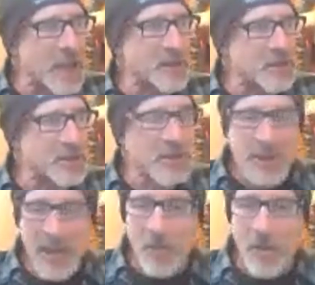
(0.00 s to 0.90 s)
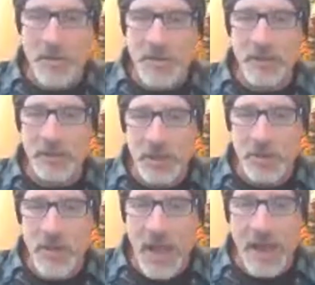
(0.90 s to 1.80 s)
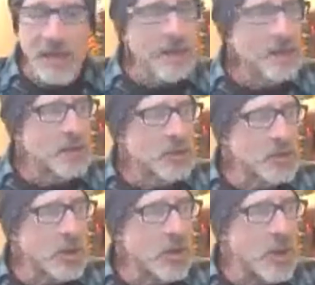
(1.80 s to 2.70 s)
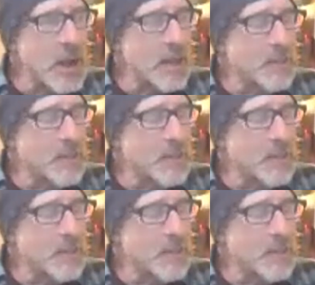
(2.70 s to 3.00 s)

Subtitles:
And I says, I want to be able to do that. So